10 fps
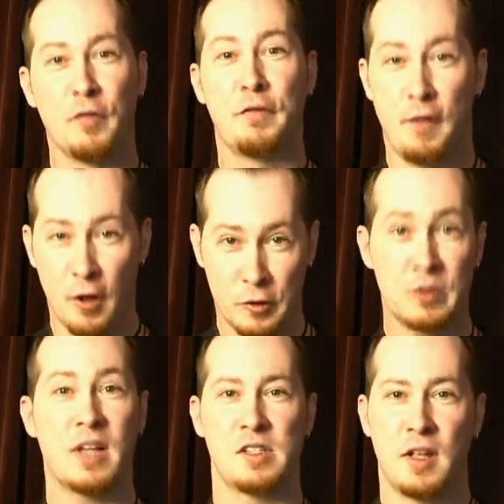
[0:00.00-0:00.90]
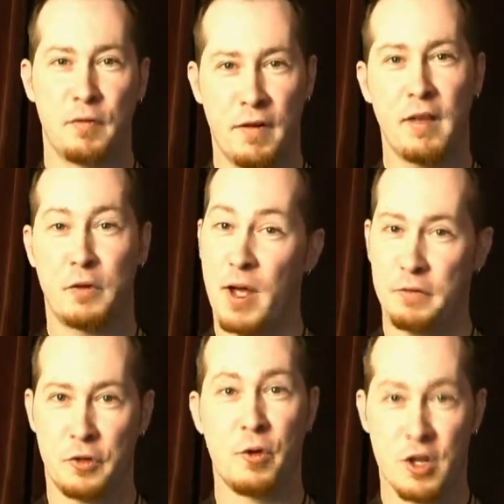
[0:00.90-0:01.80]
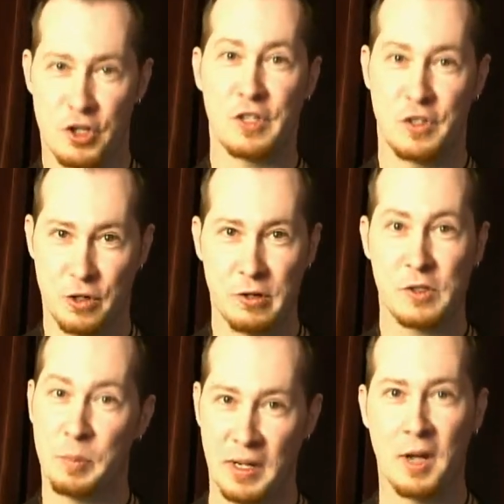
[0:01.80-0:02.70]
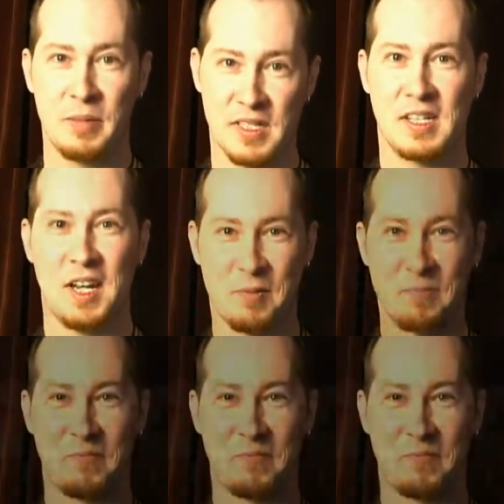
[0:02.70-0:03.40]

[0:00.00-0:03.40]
fall 2005 you have to rush the stores to pick up this game.